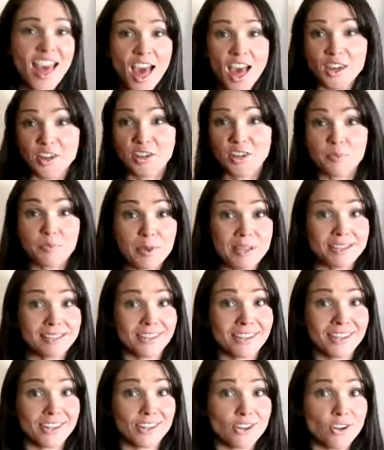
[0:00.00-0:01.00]
I know the puns
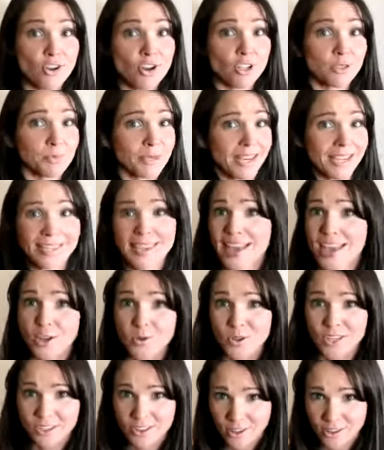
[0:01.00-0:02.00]
are getting old, but I can't
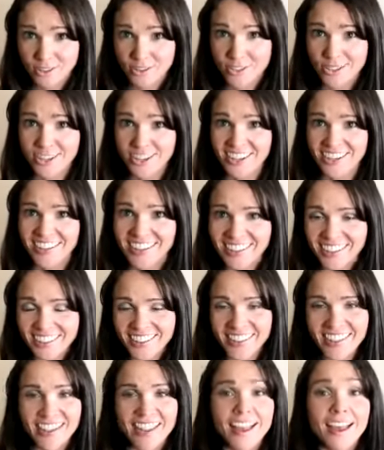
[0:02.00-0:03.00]
quit cold
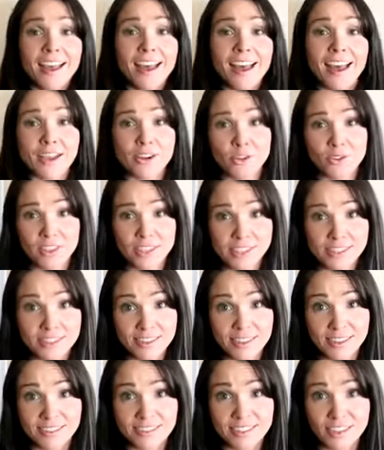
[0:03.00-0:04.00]
turkey. I know this
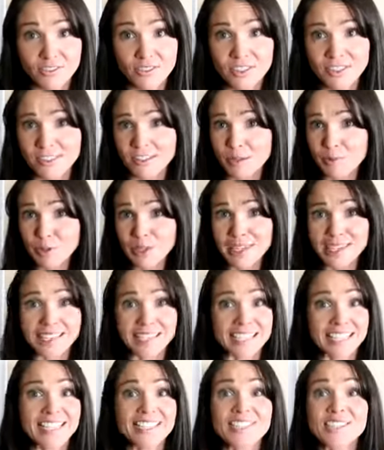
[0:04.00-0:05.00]
Thanksgiving is gonna be as
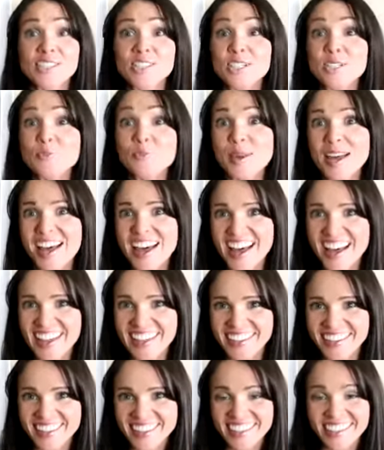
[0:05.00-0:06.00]
easy as
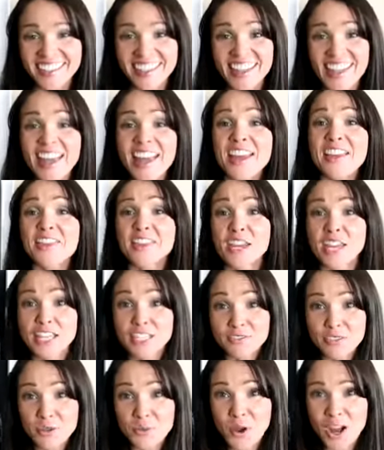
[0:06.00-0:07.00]
pie.
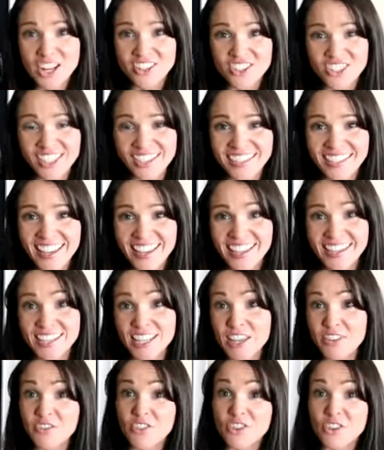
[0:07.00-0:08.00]
Thanks for watching, and
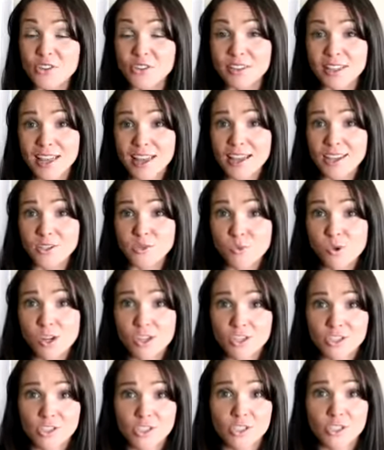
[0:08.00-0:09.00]
if you liked
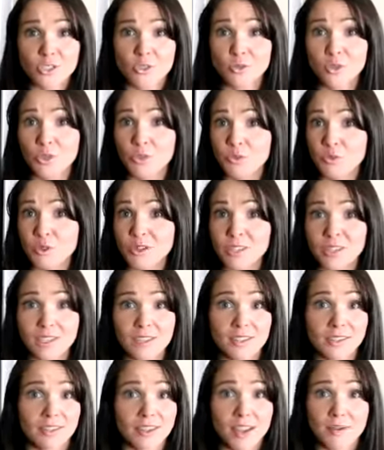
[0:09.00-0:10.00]
1, 2,
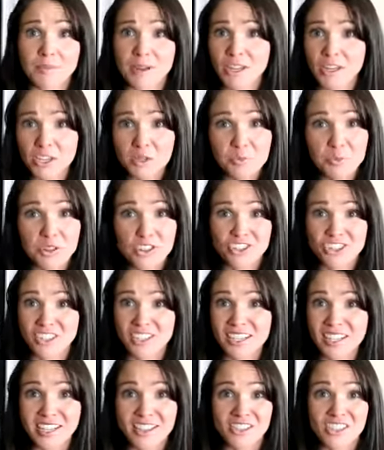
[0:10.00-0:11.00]
3, I'm not gonna push it,
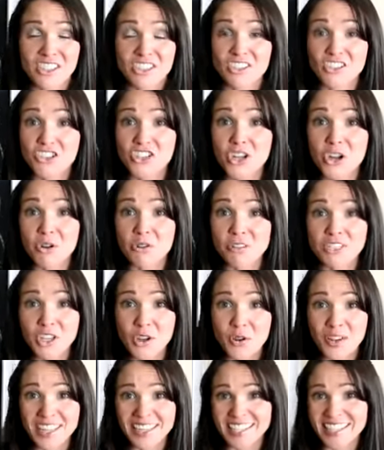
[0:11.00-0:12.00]
any of these jokes, go
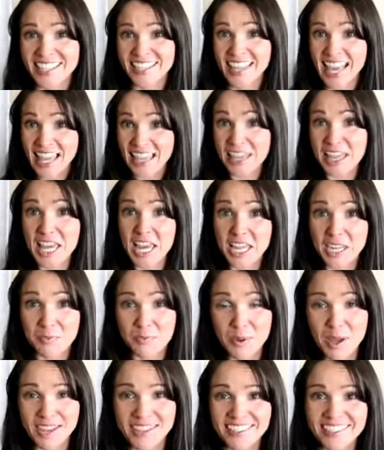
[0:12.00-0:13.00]
ahead and hit that like
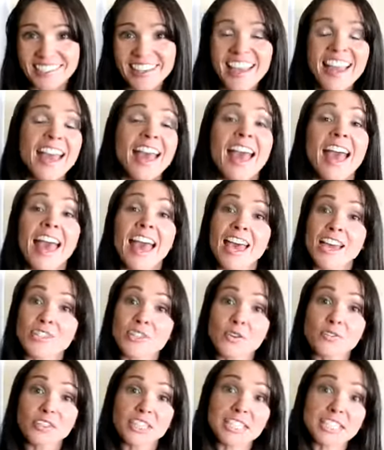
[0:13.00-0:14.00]
button, and
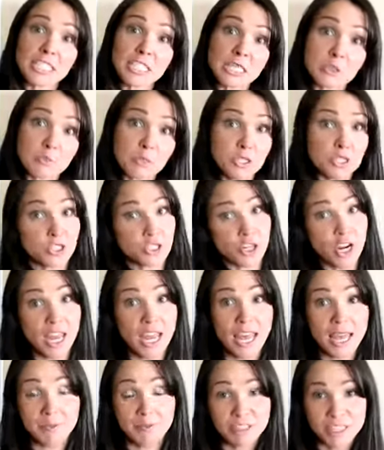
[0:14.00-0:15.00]
don't forget to
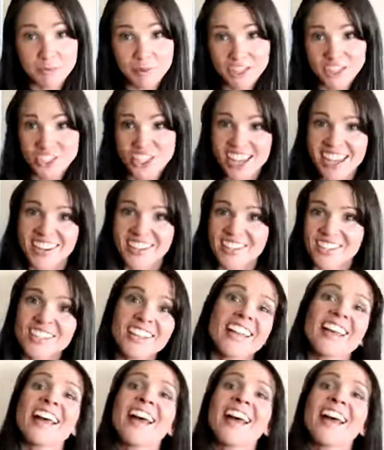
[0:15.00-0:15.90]
subscribe to my channel.